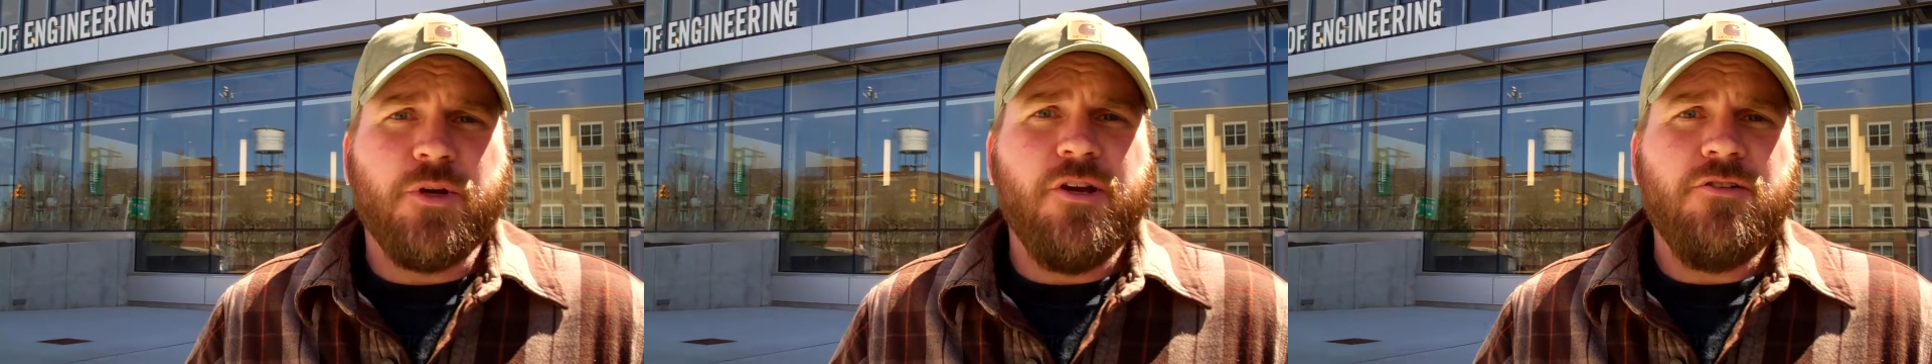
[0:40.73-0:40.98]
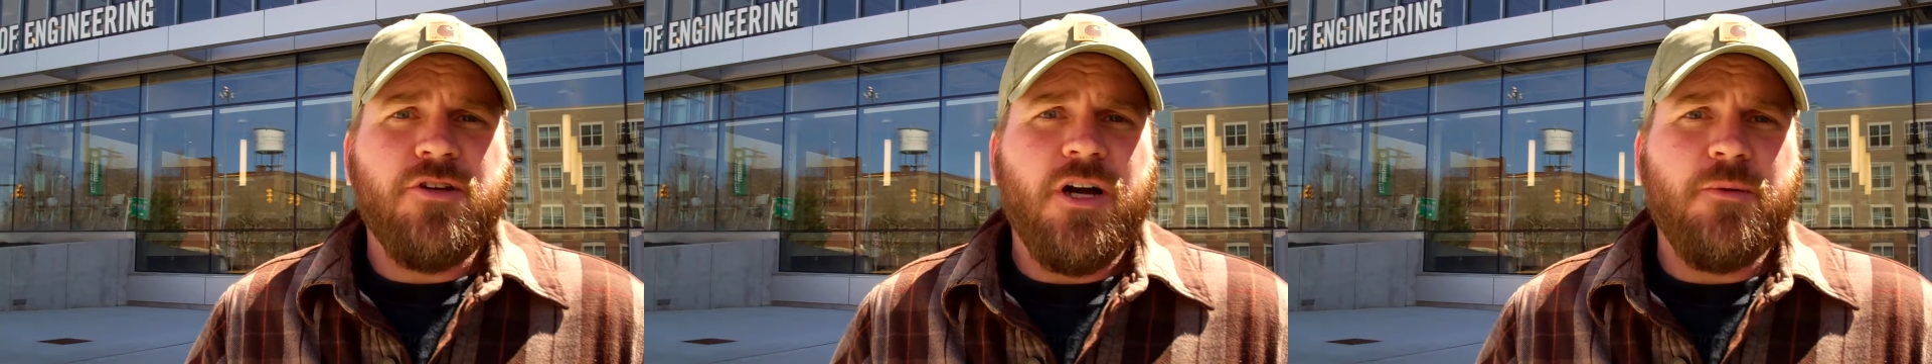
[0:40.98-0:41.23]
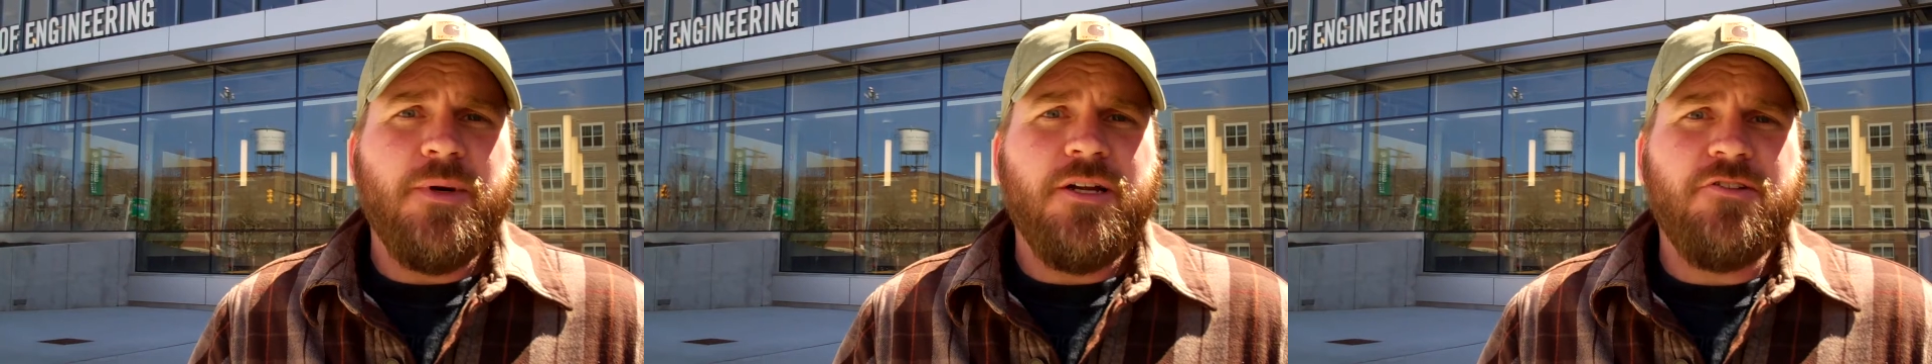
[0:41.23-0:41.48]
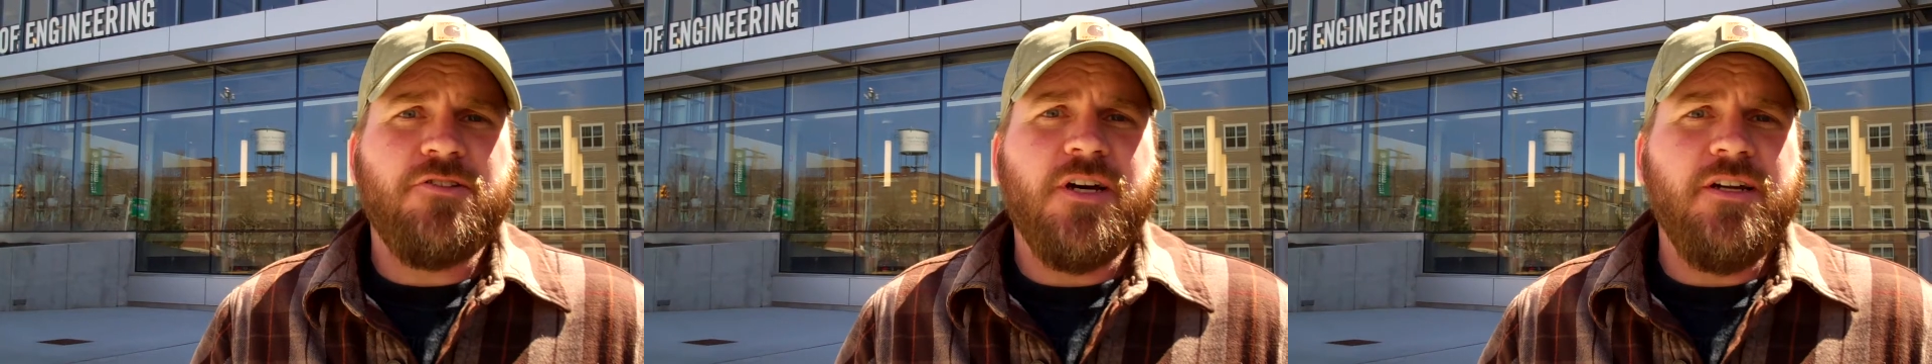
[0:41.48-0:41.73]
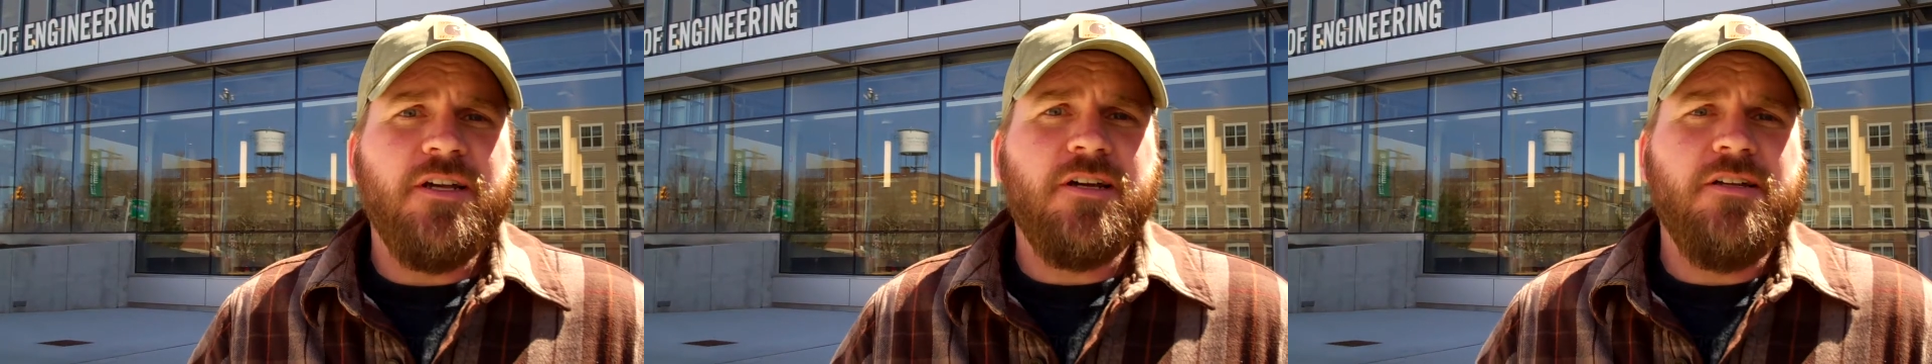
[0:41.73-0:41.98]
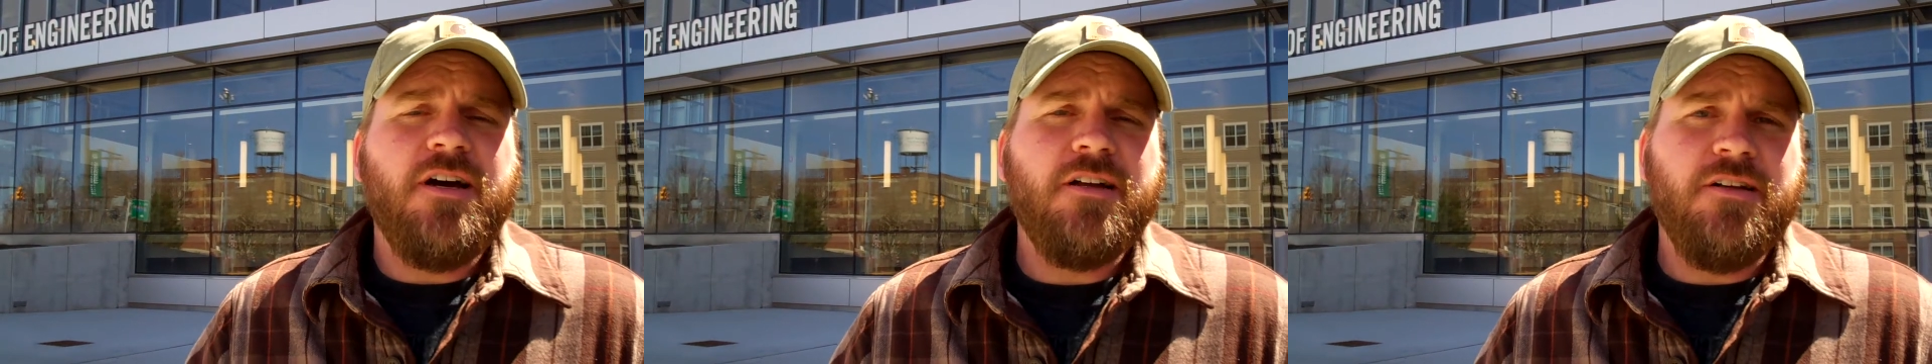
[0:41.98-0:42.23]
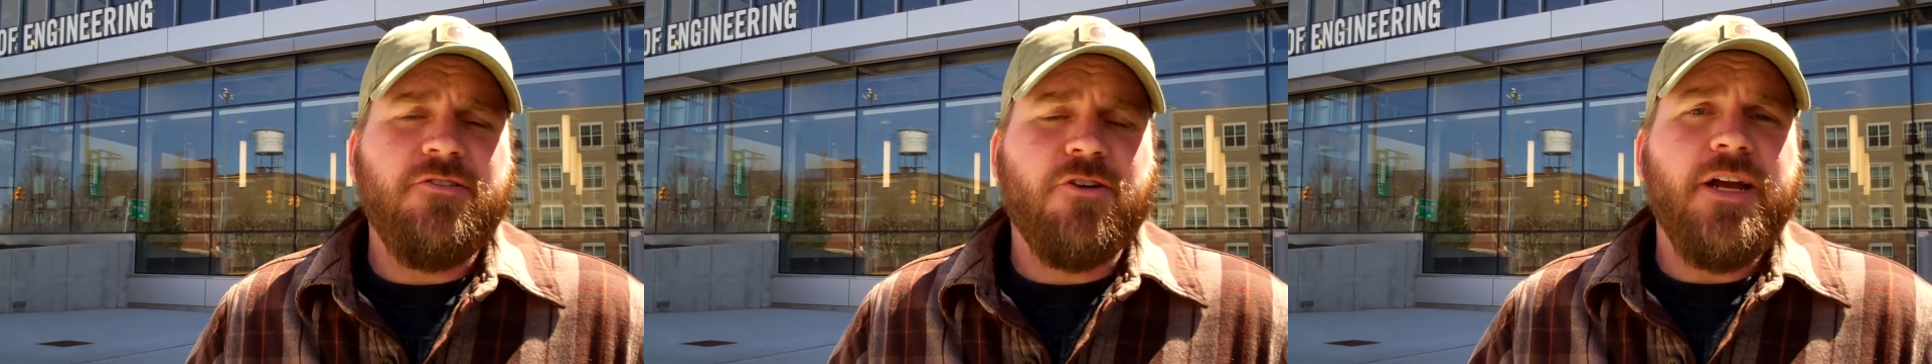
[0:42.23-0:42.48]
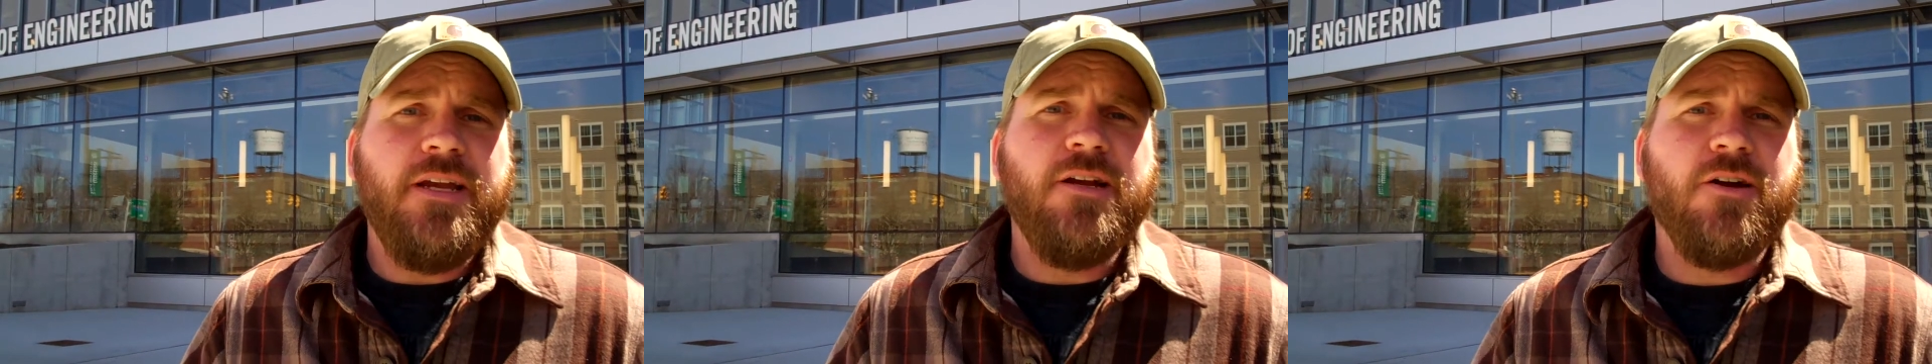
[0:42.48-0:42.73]
We're going to talk about a study conducted
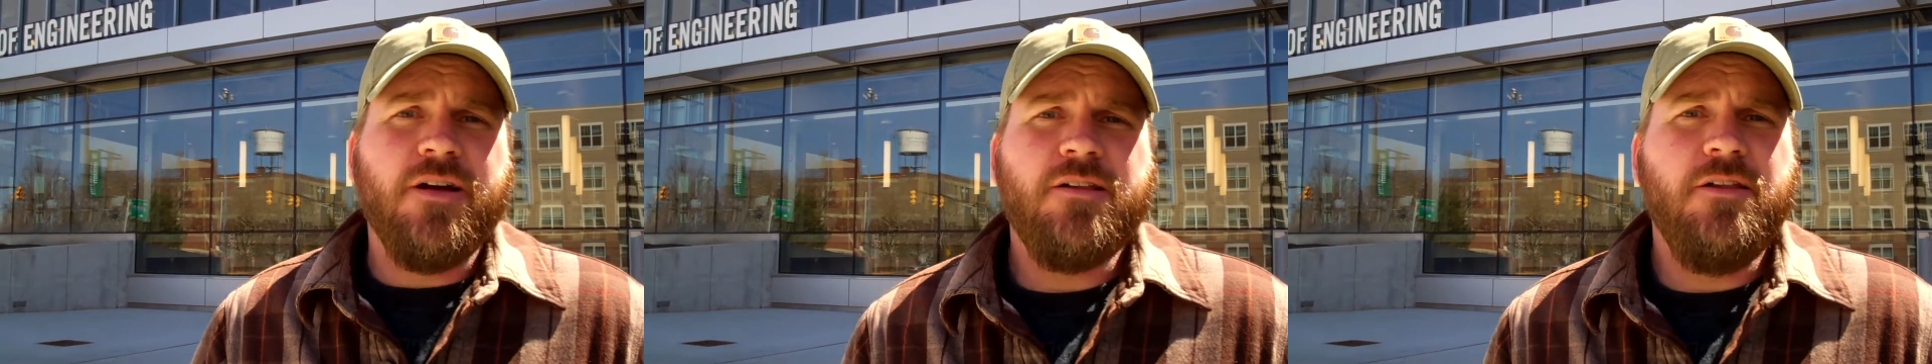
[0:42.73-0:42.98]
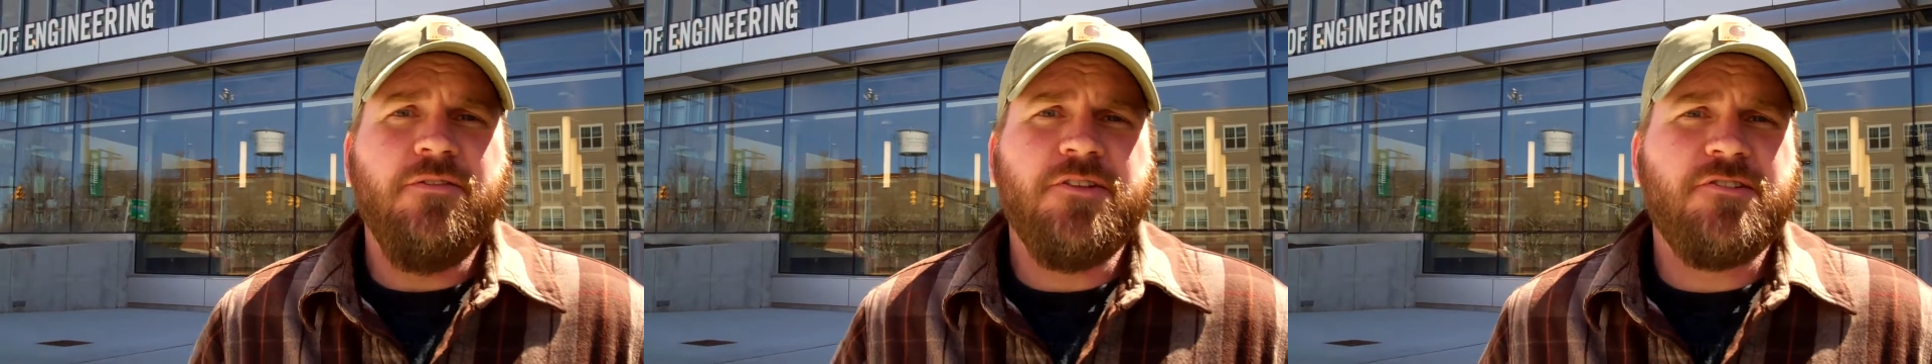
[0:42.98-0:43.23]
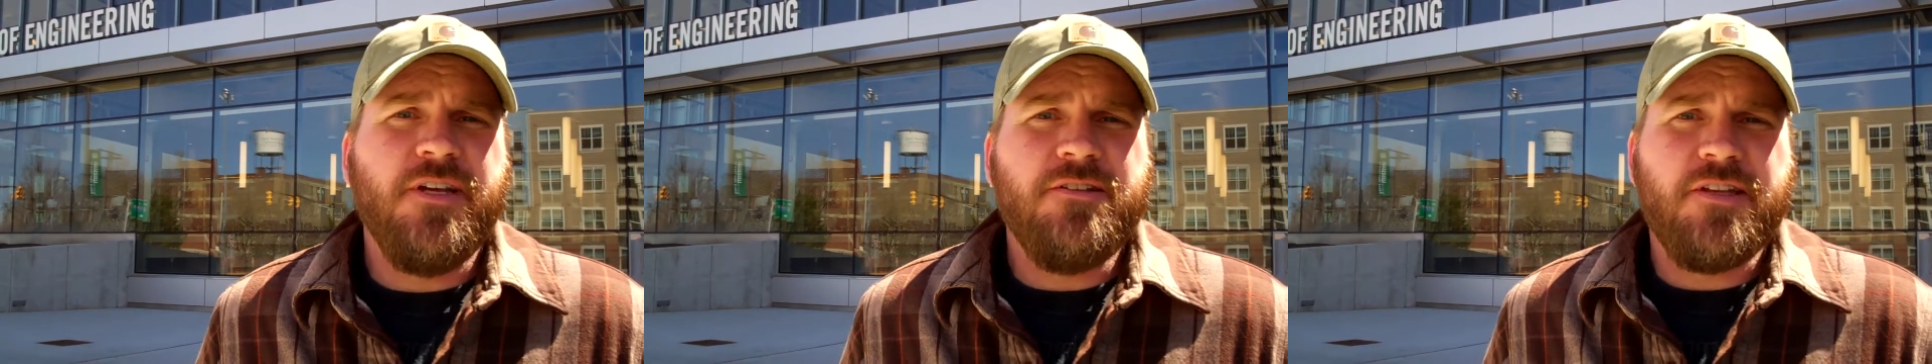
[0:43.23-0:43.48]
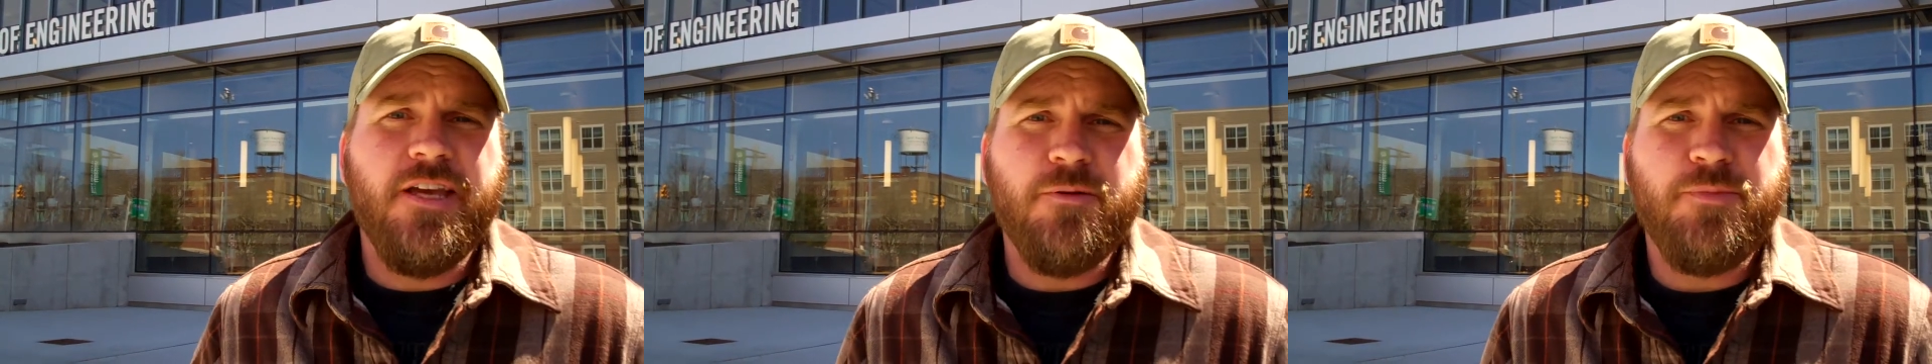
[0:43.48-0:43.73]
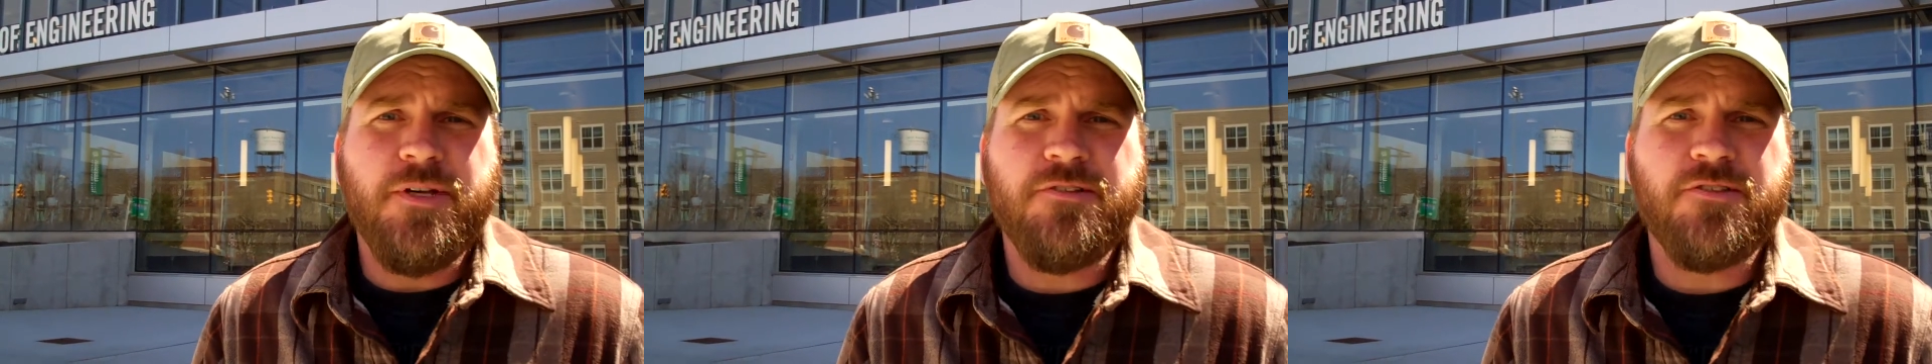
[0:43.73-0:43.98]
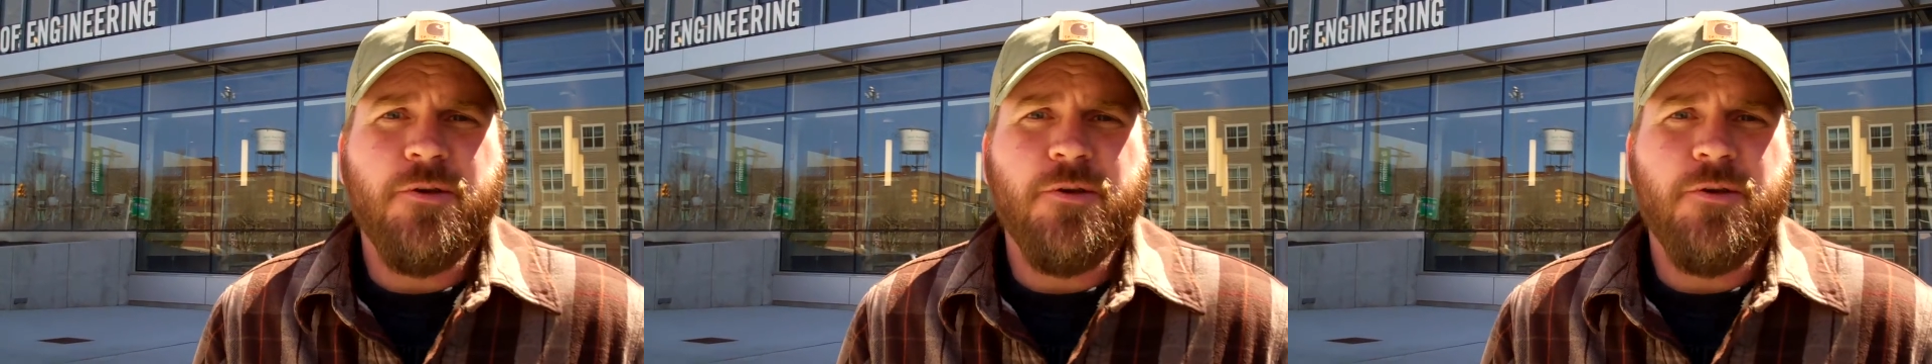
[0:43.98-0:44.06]
right here on Cleveland State's campus,